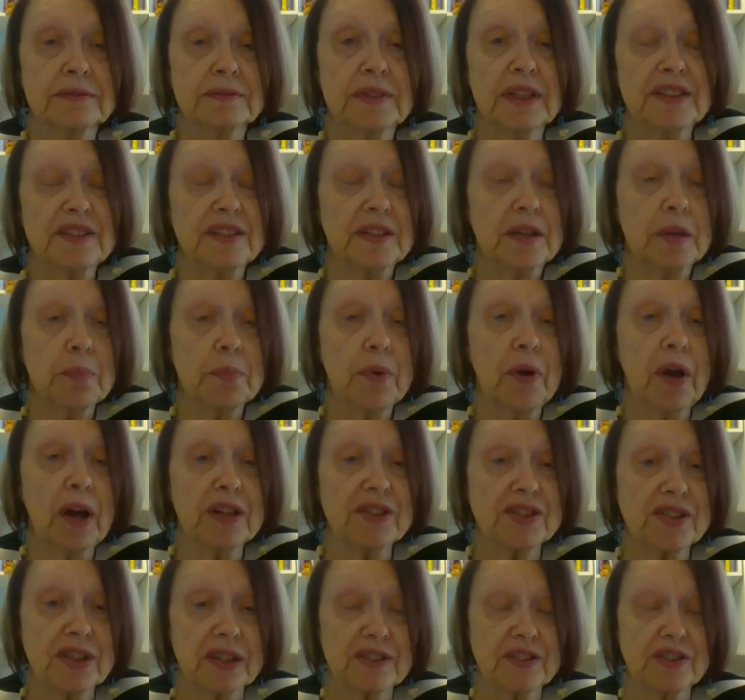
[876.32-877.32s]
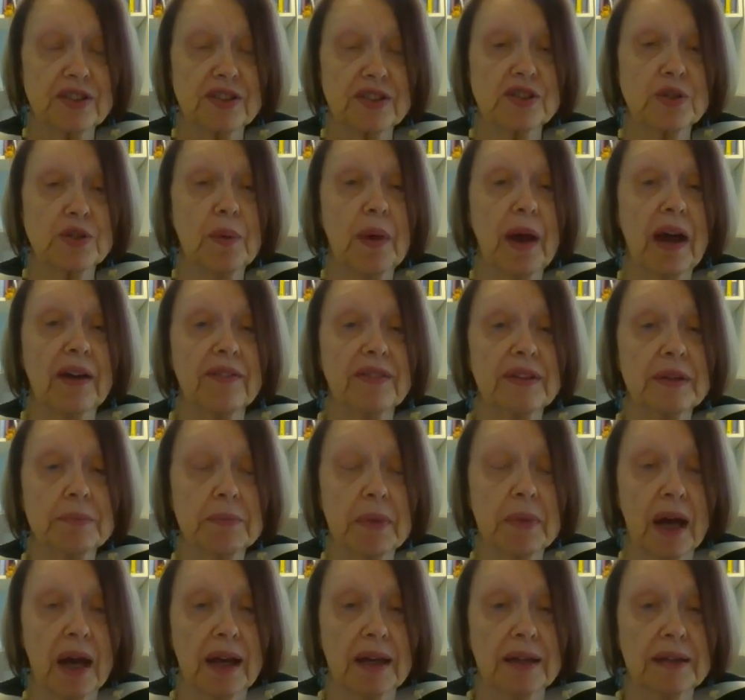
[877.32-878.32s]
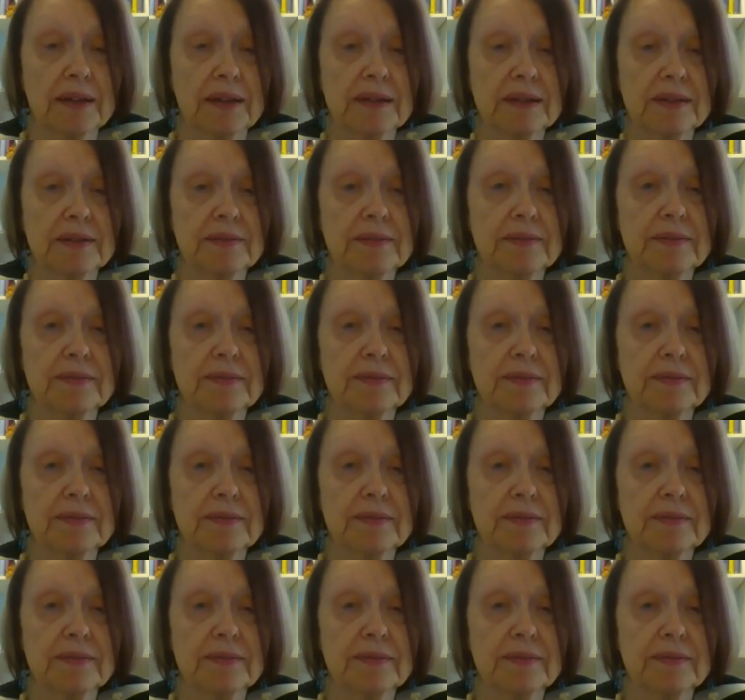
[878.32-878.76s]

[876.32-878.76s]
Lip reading: Is it a project that you have in mind?